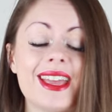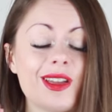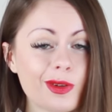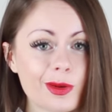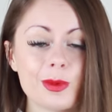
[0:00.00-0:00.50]

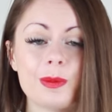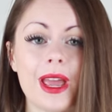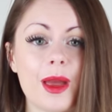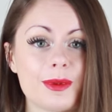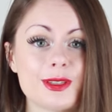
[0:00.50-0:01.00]
If I would
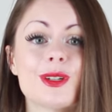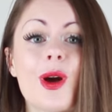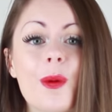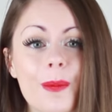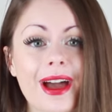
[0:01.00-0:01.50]
be able to
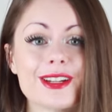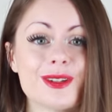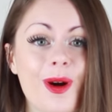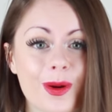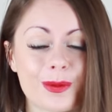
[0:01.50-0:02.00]
go back
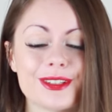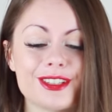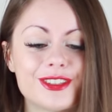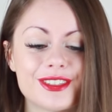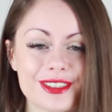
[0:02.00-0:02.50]
to
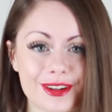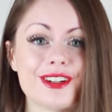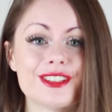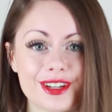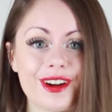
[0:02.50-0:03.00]
Hogwarts and just
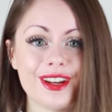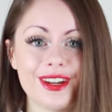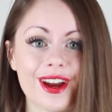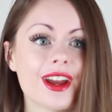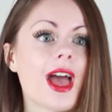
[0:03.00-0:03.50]
start studying
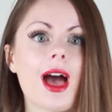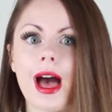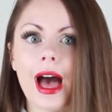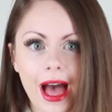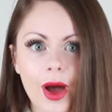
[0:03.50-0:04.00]
there,
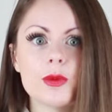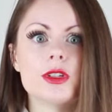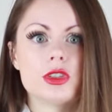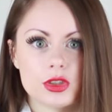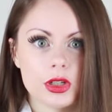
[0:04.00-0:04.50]
I
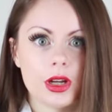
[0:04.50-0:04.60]
would do